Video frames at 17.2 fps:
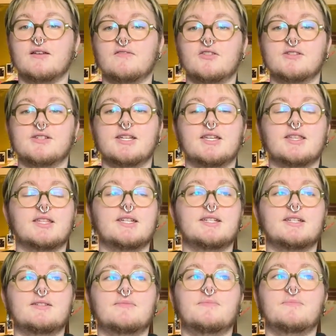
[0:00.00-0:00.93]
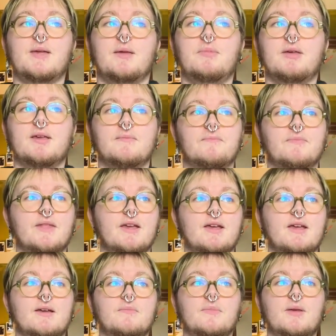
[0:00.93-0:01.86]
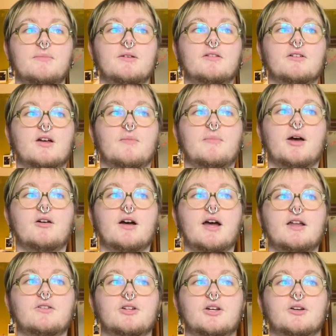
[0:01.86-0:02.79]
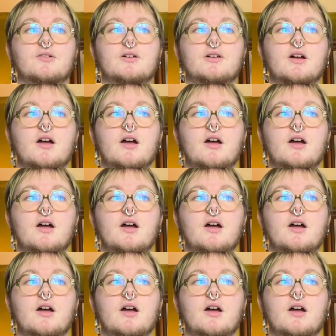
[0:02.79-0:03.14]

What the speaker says: If you're seeing this, maybe it'll come out, I don't know.